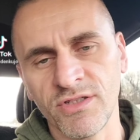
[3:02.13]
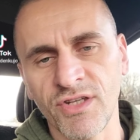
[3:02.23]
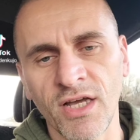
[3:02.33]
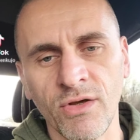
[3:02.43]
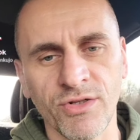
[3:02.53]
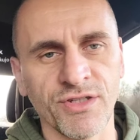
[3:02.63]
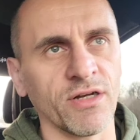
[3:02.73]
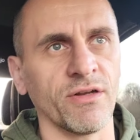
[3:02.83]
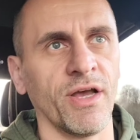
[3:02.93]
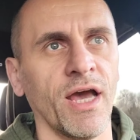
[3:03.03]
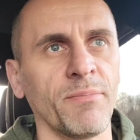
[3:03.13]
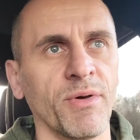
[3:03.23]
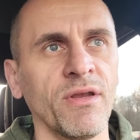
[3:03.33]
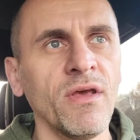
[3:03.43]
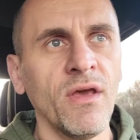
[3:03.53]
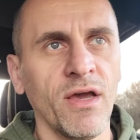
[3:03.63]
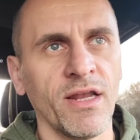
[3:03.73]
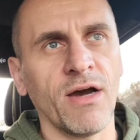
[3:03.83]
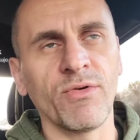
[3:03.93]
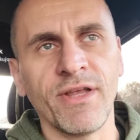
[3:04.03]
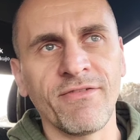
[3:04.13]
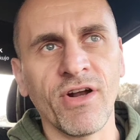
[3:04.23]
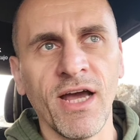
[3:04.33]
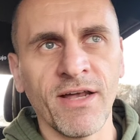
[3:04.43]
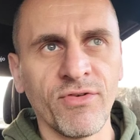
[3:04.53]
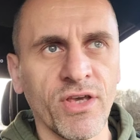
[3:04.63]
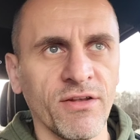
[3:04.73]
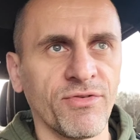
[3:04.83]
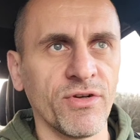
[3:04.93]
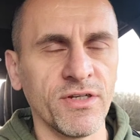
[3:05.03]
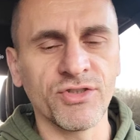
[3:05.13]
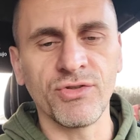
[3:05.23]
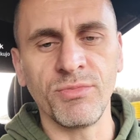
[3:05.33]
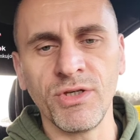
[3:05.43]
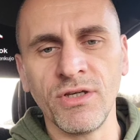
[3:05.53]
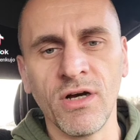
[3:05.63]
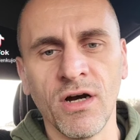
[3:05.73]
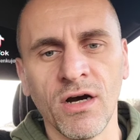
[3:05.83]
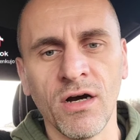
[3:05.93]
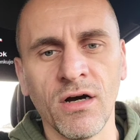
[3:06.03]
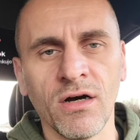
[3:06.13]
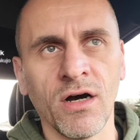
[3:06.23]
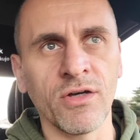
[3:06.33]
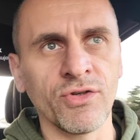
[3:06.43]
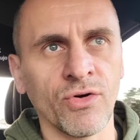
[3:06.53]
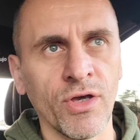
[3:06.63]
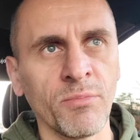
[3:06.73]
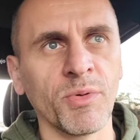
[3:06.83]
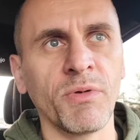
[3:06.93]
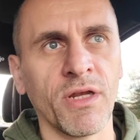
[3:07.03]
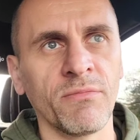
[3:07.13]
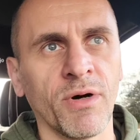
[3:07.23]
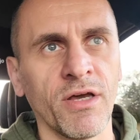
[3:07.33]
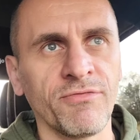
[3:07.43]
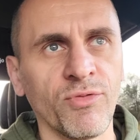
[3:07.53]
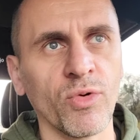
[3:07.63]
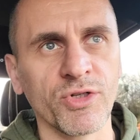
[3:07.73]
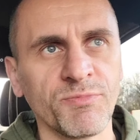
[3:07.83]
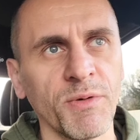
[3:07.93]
This, I know it's not going to happen. And I would never advocate for this to be implemented by force.